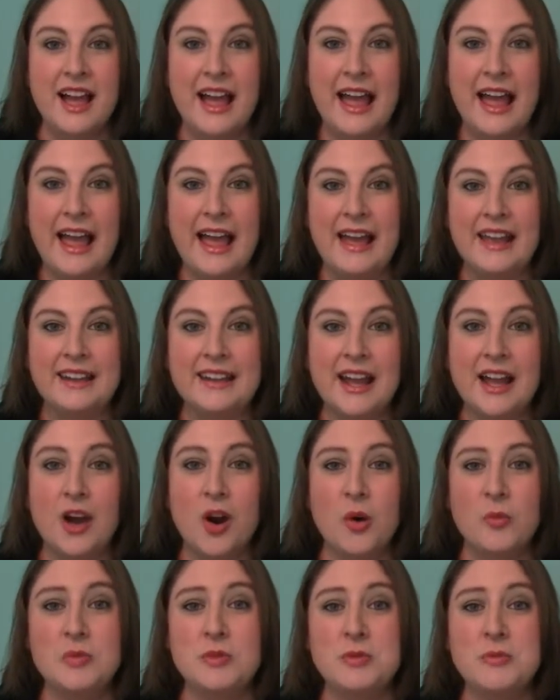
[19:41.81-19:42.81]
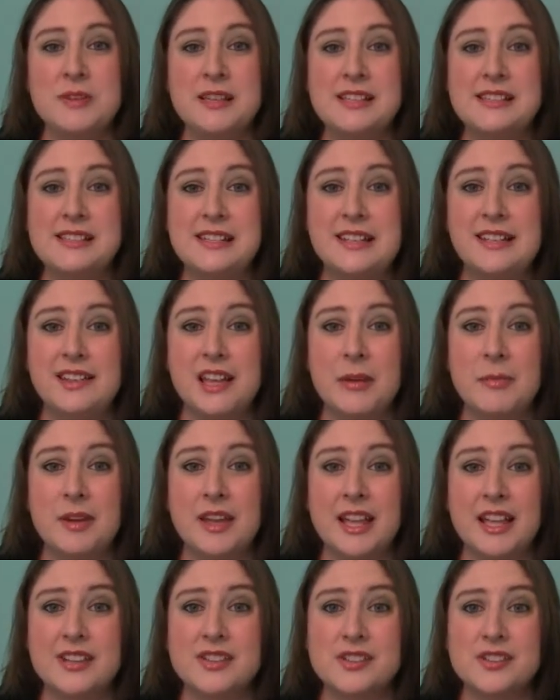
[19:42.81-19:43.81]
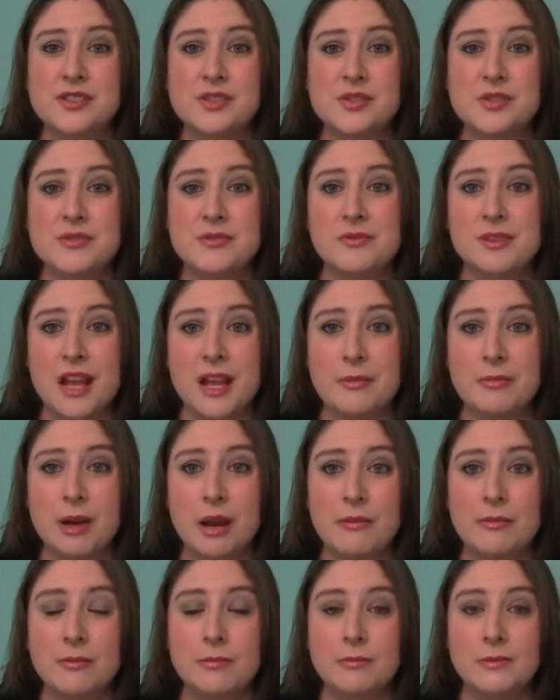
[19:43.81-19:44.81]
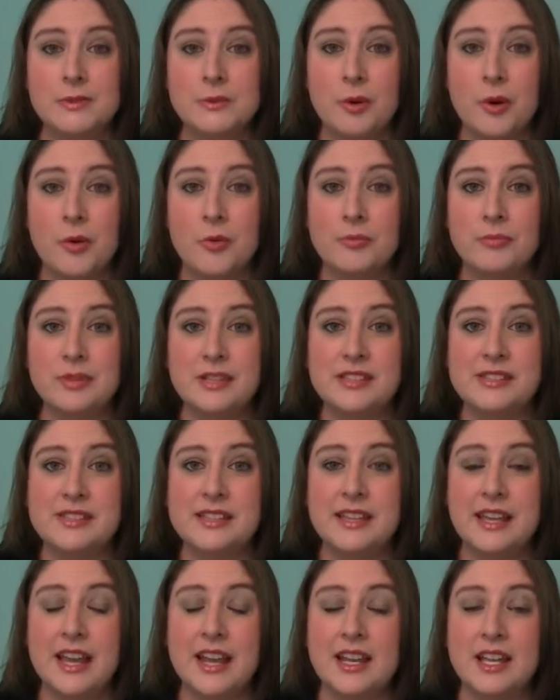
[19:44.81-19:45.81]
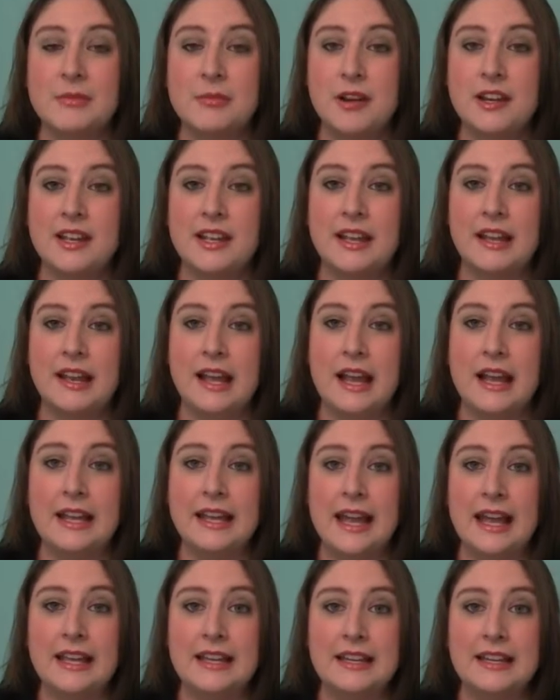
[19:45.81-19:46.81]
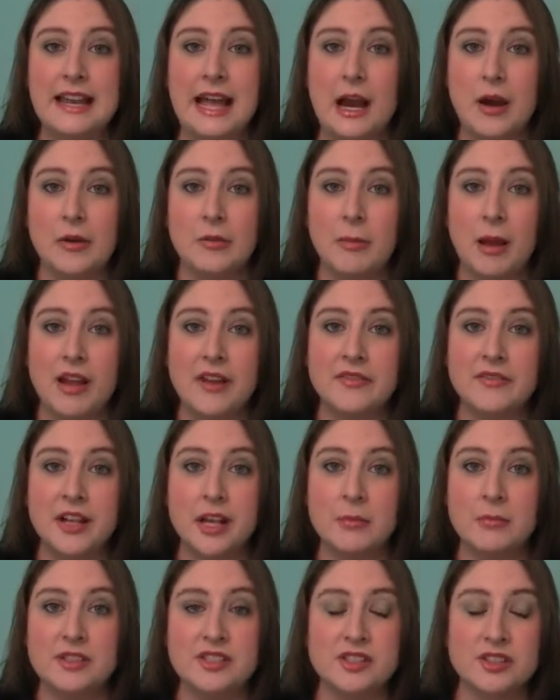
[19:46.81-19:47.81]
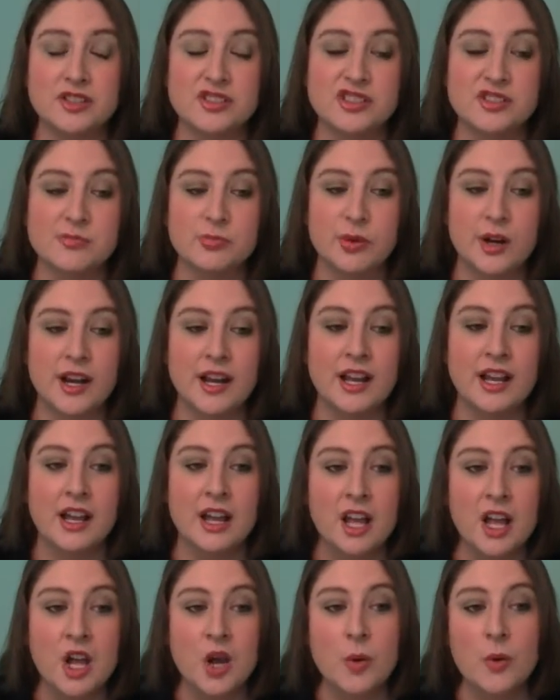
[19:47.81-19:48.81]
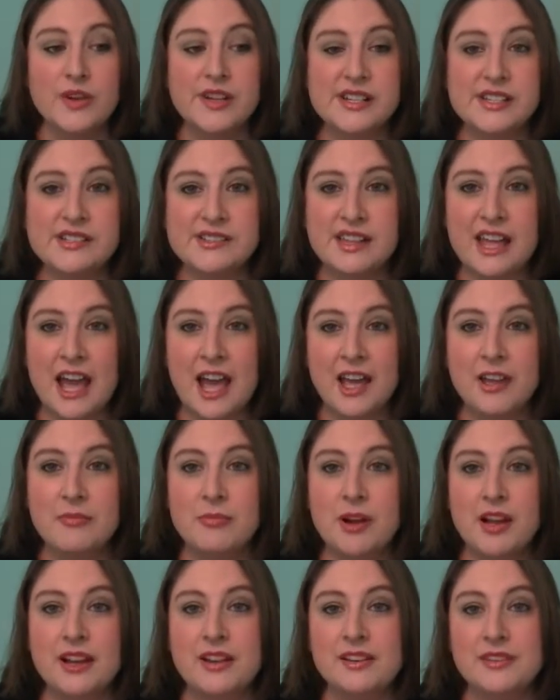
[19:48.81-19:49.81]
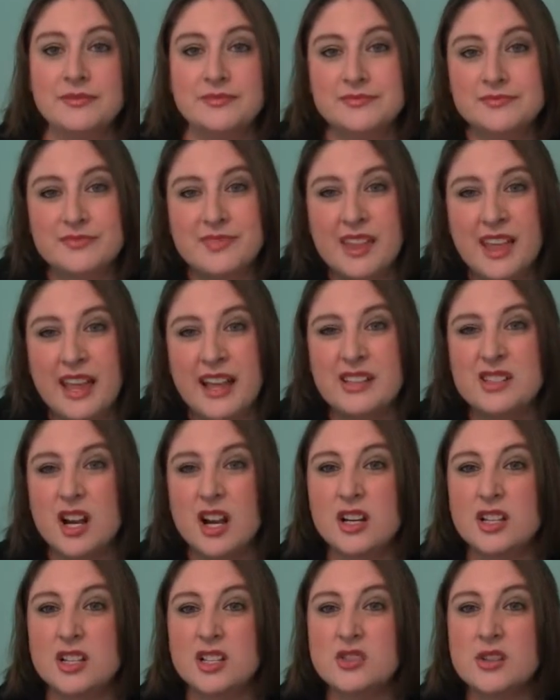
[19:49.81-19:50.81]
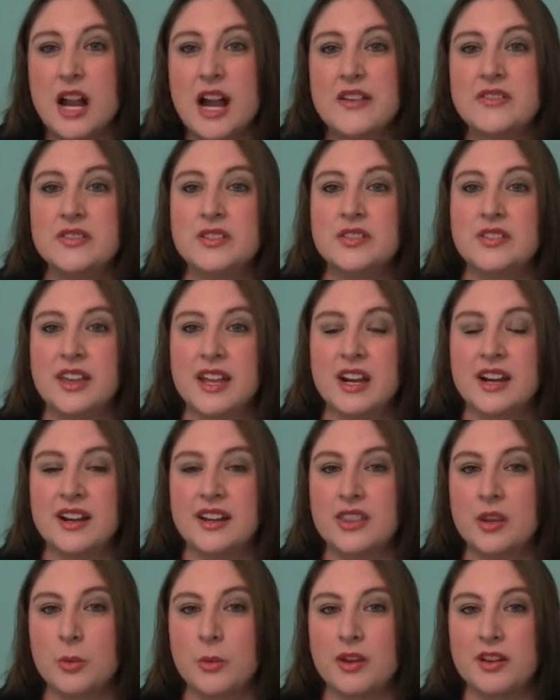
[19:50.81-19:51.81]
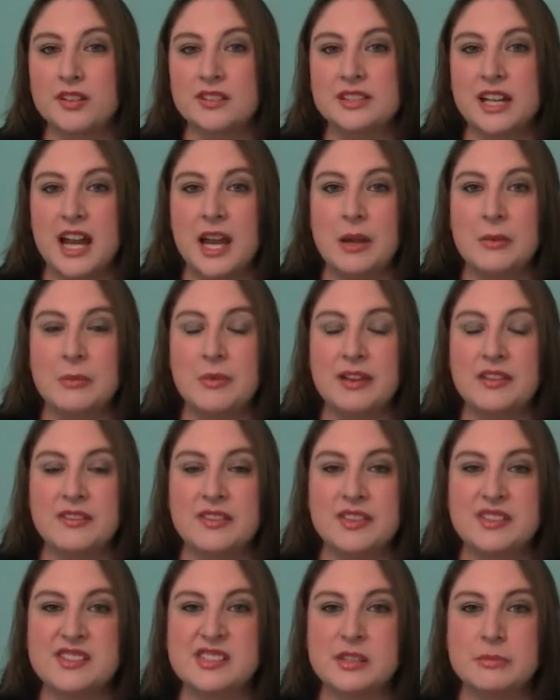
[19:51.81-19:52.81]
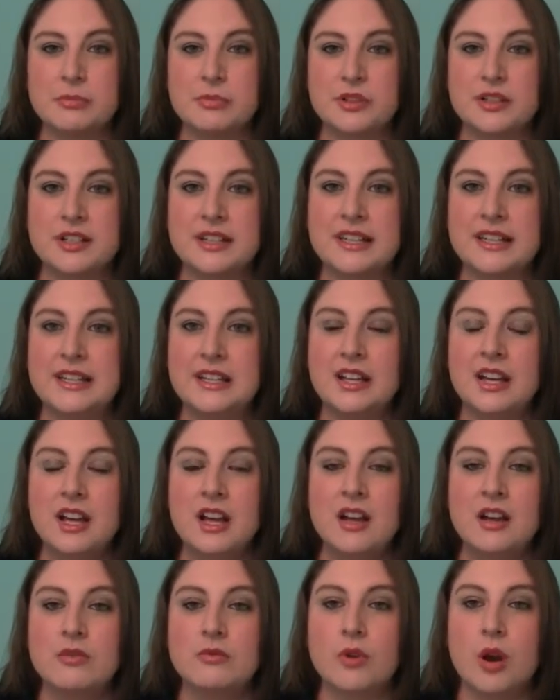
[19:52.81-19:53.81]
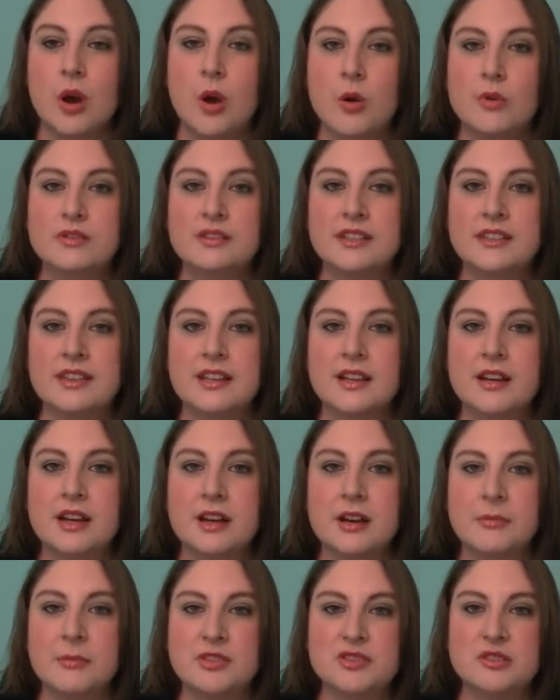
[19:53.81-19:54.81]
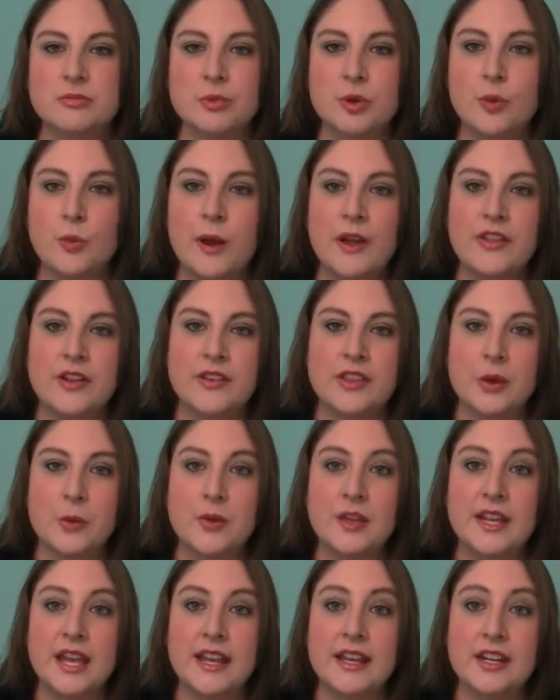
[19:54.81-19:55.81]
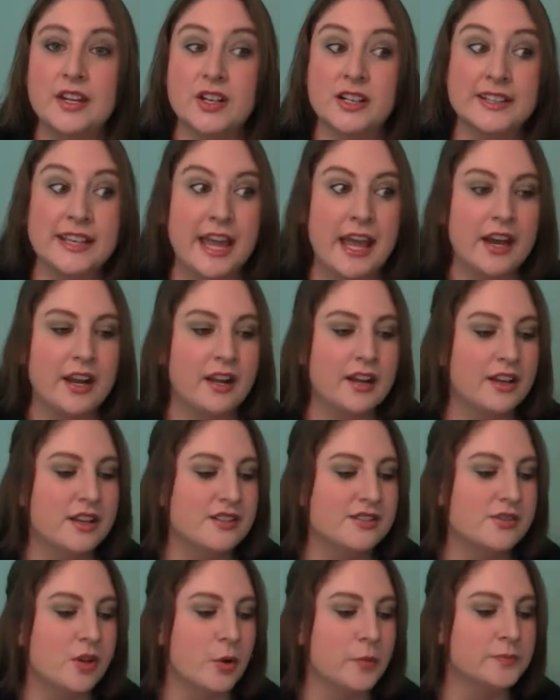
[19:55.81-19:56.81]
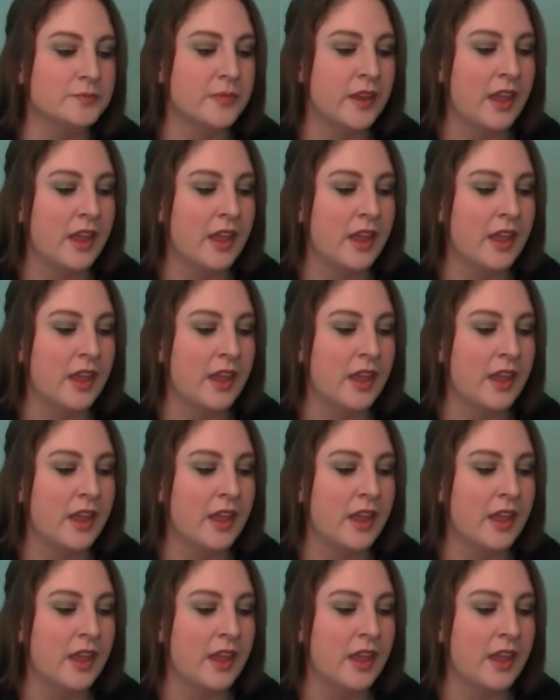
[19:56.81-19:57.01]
and I hope to be seeing them again soon. I probably won't be seeing anybody again now in my family till spring, which is sad, but it's hard to travel there in the wintertime with the slippery roads and the miserable weather that we get here in Canada. So